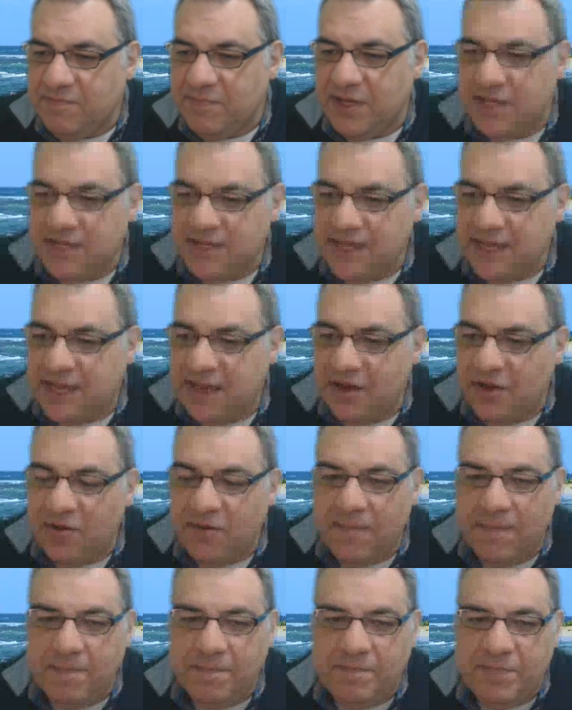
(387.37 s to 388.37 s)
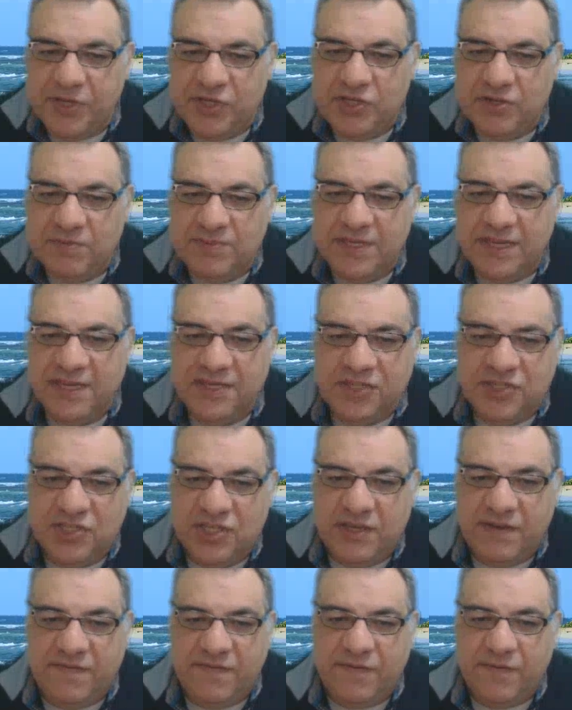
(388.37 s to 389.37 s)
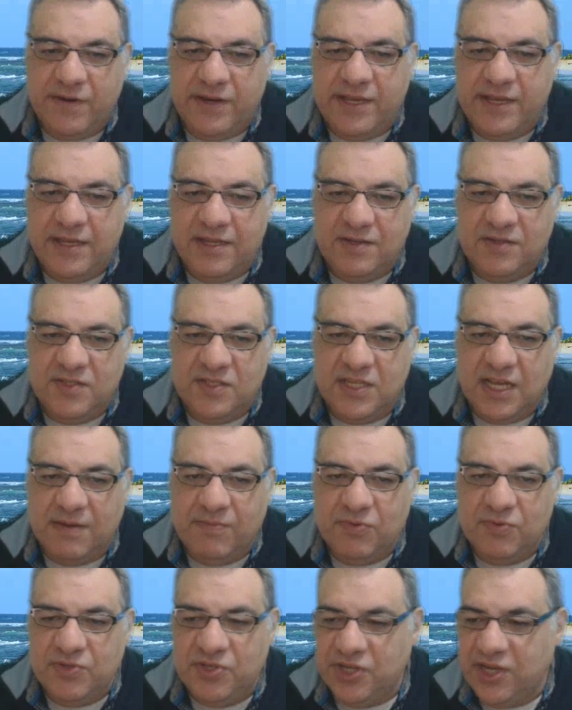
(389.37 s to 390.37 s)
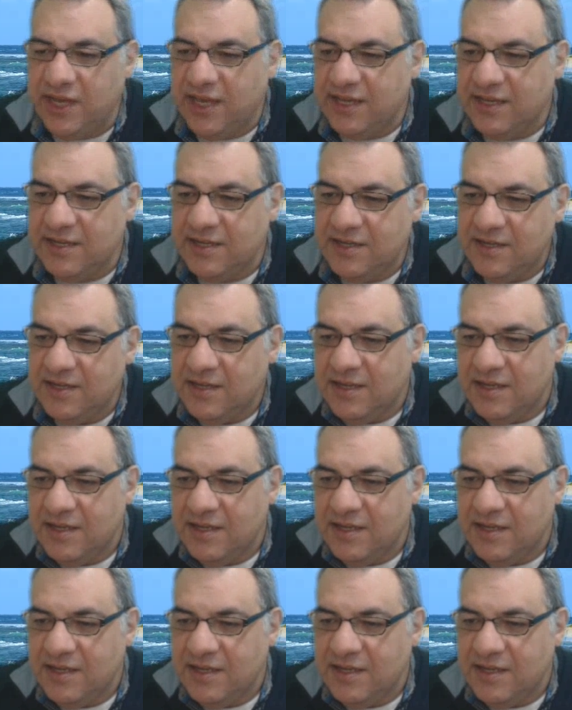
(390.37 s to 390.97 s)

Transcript: but now bishop takes g3, double check,